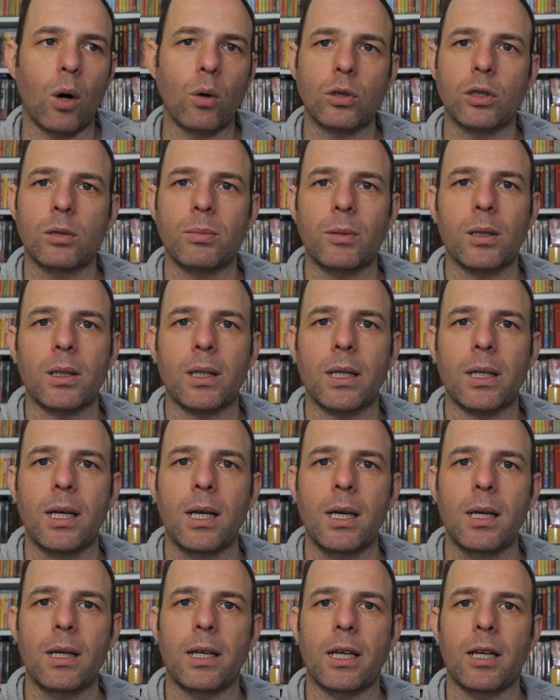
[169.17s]
Ultimately,
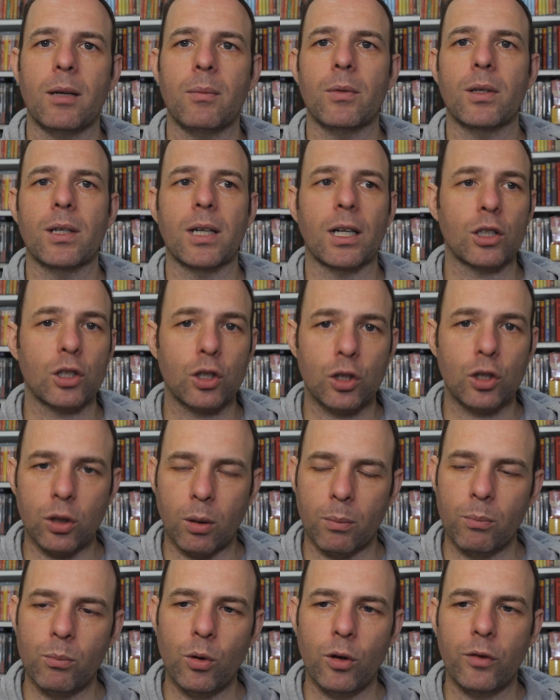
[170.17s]
there are
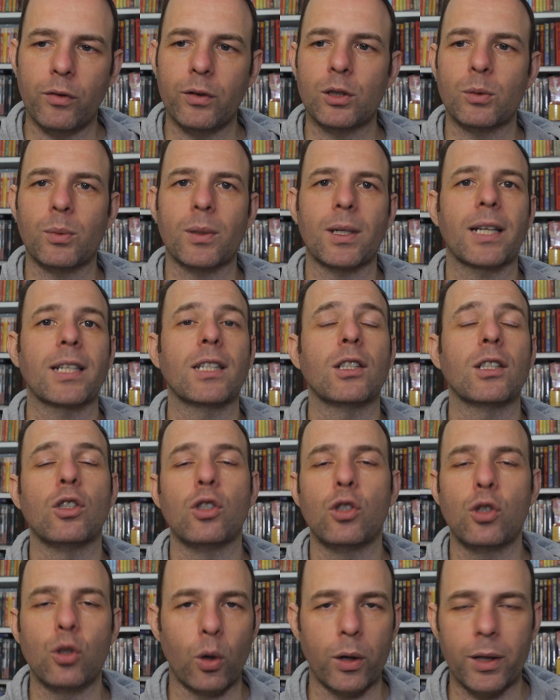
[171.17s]
some movies where I
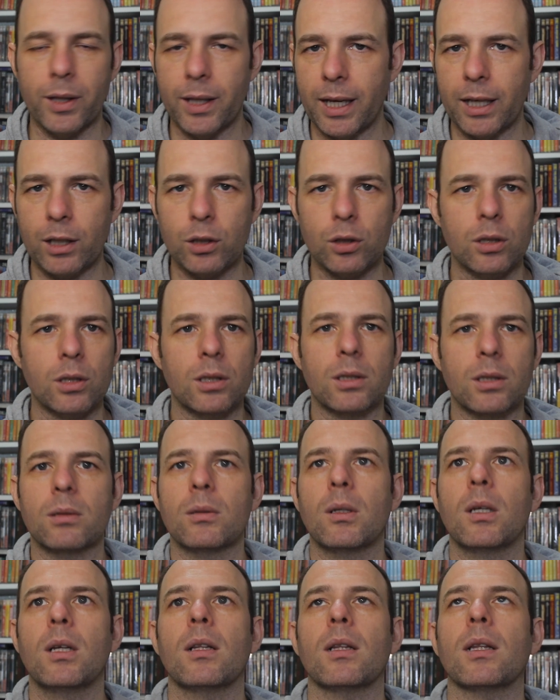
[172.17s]
enjoy the extras,
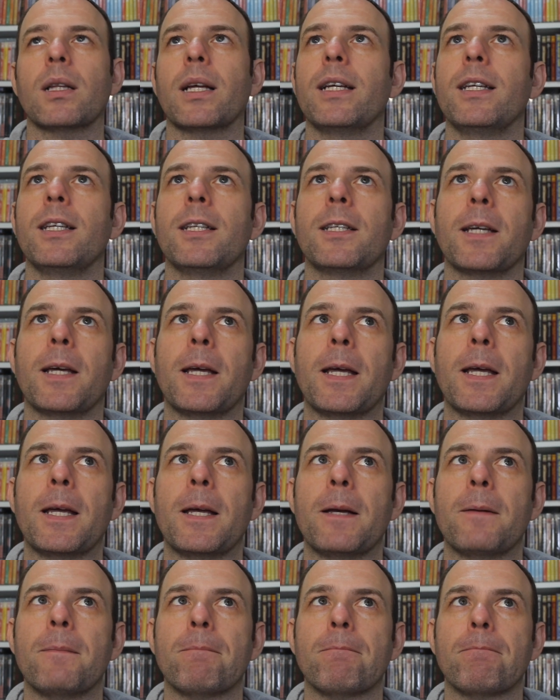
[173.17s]
like
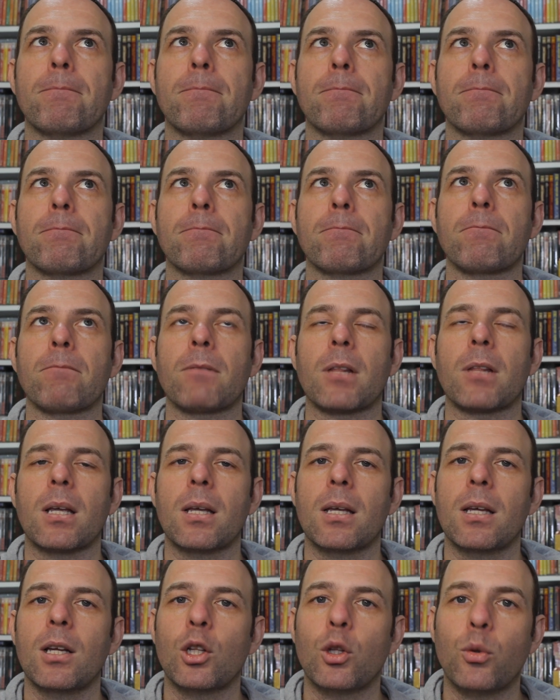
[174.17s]

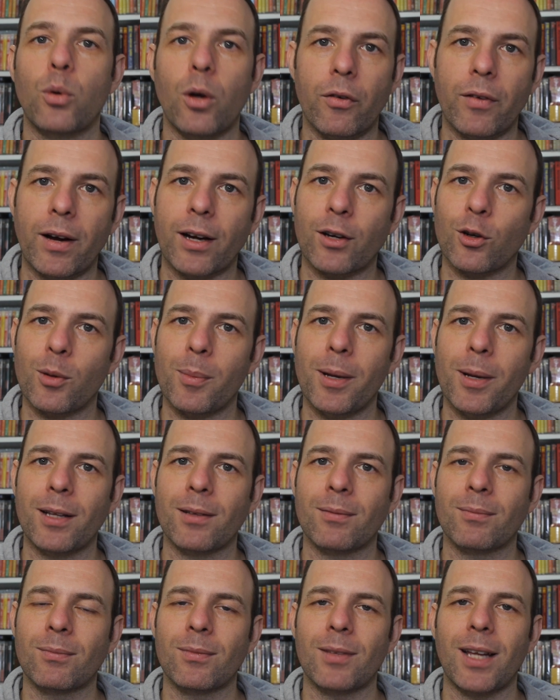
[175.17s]
12 Angry
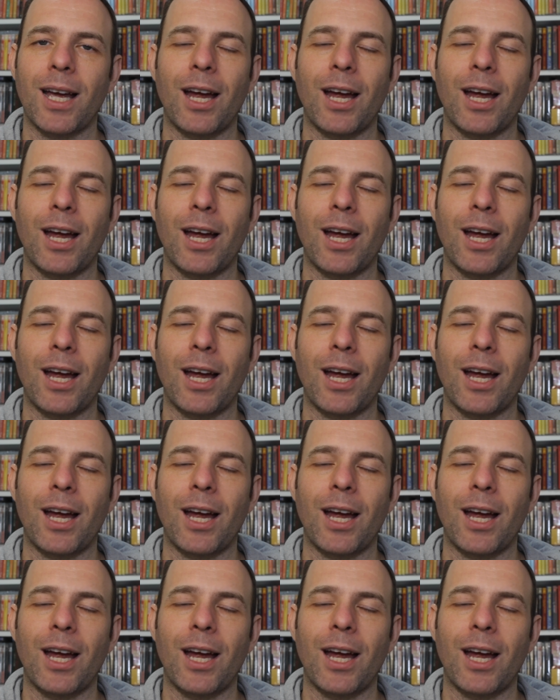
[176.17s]
Men.